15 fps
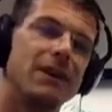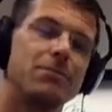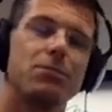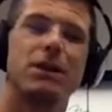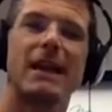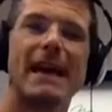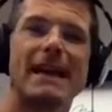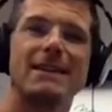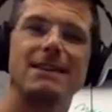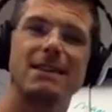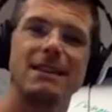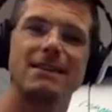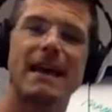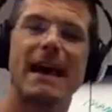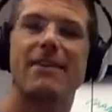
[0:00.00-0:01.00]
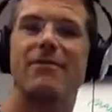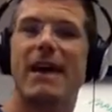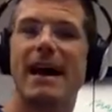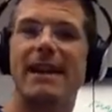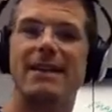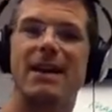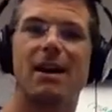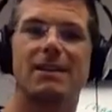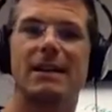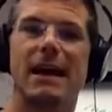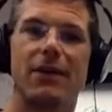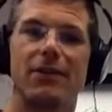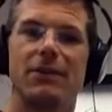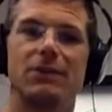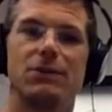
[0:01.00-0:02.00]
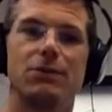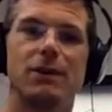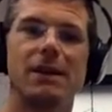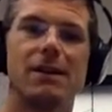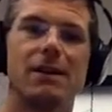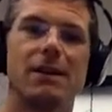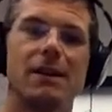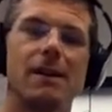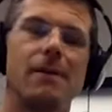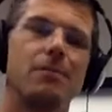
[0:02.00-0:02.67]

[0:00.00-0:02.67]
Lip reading: had planned to have that knocked out this week,